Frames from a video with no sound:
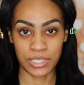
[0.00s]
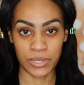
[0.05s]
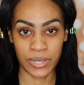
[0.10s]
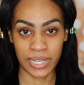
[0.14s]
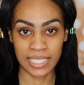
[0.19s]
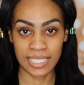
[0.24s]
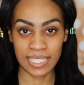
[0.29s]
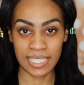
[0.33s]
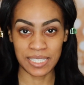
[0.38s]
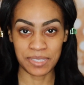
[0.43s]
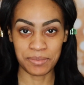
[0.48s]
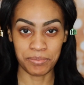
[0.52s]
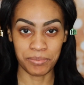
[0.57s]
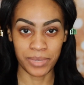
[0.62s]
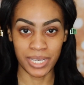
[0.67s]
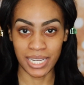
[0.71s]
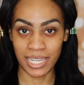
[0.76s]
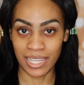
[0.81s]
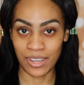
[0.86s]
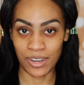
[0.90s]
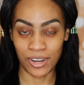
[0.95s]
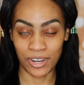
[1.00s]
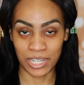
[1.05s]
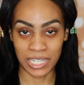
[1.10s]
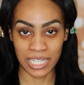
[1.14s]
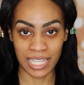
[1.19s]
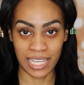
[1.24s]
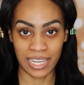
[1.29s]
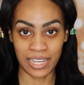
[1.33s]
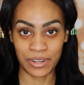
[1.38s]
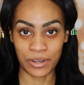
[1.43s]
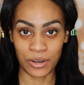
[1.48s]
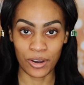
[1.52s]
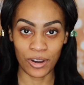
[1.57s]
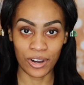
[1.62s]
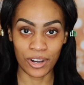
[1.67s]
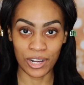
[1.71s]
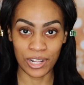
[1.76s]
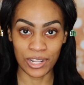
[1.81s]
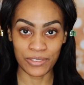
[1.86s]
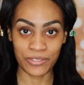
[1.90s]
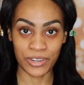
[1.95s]
so I did a mini online
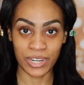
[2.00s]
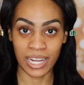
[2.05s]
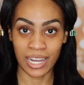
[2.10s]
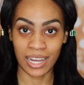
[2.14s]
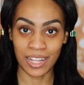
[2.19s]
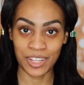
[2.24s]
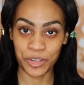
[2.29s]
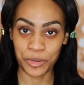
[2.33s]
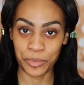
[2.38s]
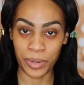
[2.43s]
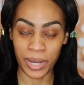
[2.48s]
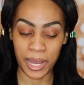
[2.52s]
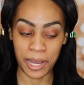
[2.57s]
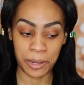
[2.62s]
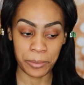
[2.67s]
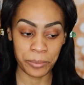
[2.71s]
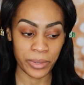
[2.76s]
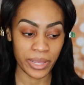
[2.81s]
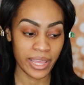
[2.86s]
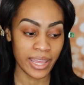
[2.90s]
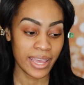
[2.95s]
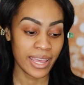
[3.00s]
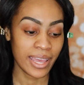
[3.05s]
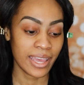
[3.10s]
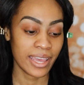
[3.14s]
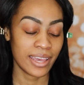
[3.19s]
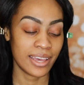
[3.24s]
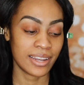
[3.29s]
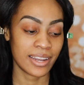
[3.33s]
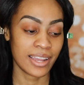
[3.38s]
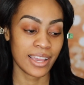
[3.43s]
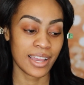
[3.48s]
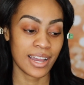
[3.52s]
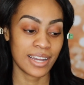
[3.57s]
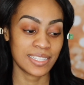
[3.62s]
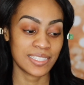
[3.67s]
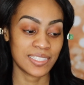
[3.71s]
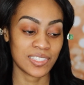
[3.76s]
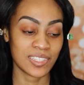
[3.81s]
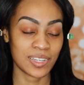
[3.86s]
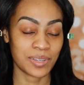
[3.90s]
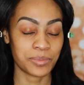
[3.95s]
haul for Colourpop, and I
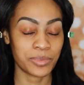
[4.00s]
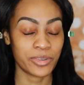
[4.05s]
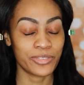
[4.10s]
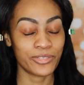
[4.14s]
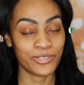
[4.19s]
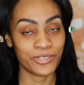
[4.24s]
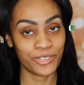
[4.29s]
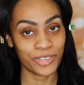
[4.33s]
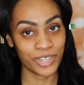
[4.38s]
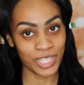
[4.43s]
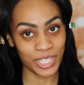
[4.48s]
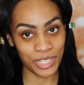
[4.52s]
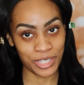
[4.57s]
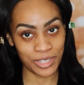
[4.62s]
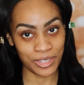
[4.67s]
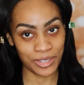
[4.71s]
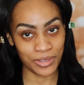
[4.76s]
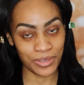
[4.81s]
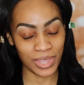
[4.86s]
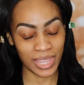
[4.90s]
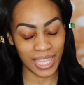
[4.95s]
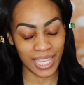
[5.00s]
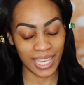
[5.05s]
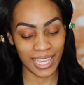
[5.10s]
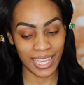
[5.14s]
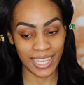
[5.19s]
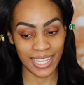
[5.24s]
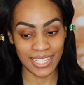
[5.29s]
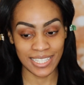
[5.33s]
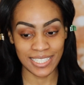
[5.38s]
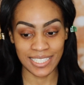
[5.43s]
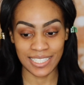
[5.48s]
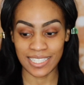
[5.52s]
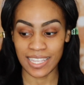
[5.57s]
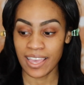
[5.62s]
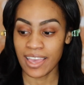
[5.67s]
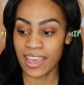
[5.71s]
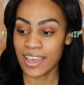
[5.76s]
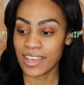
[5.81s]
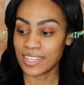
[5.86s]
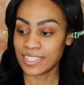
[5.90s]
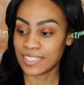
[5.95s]
got some really cute things.
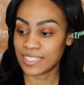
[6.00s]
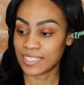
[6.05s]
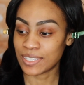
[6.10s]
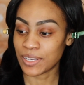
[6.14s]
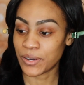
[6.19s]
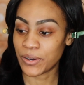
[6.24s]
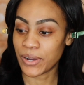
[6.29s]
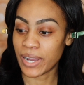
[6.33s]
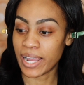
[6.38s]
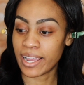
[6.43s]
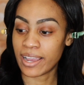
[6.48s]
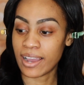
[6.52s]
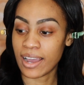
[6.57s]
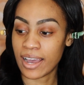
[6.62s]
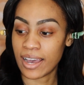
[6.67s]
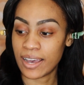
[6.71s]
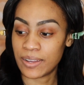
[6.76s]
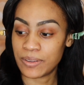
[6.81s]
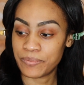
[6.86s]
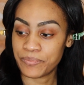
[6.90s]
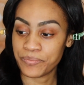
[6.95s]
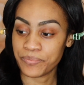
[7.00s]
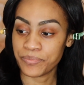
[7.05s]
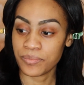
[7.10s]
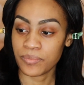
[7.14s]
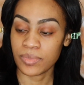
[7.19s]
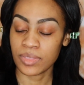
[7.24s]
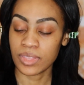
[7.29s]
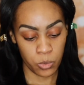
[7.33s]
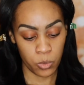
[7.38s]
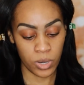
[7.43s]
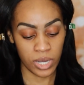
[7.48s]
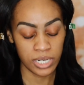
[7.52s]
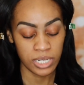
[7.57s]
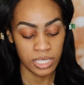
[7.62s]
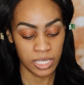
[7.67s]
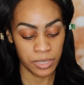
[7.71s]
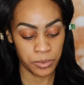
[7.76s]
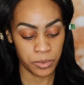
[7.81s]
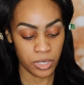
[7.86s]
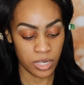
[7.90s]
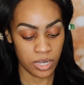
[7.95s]
So I got one
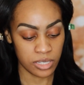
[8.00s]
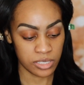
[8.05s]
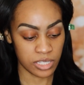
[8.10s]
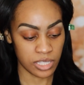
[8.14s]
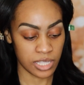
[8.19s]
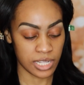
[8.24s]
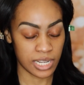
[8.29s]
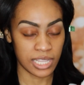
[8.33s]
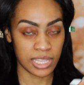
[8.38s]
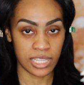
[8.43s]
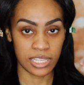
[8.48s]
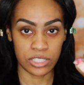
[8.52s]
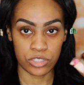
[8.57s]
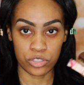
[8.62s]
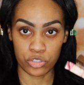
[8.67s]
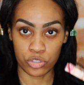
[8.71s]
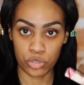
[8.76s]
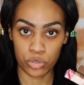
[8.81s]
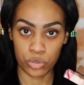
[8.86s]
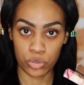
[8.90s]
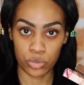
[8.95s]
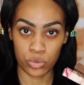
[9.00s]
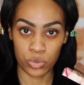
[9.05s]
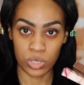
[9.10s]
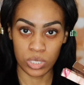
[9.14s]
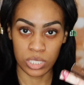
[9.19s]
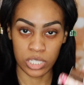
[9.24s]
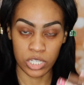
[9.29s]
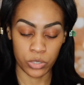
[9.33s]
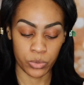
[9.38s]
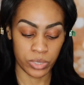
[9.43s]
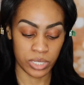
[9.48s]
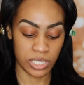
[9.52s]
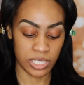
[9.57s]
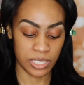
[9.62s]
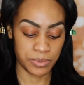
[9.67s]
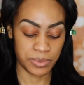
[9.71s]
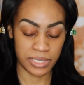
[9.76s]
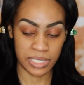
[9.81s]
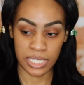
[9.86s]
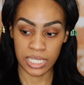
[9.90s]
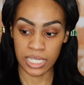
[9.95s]
lip gloss and then I think 2 liquid
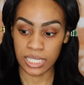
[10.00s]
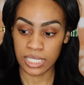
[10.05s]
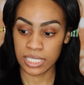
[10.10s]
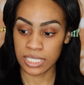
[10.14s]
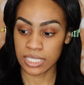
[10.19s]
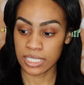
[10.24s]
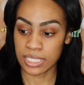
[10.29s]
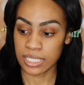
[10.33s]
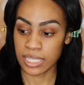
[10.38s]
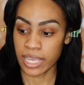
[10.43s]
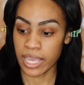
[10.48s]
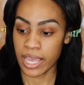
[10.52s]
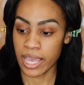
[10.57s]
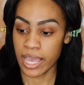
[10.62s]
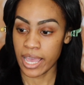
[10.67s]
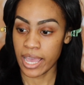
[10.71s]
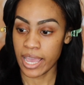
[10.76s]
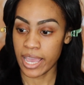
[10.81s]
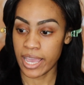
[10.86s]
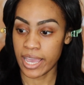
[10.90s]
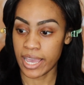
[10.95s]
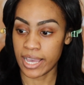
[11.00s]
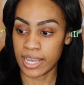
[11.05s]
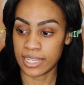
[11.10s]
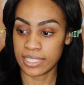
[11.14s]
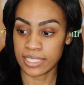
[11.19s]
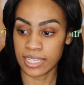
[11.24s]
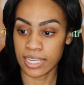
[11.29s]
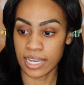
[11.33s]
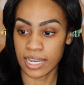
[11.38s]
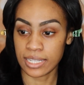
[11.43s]
lipsticks. And I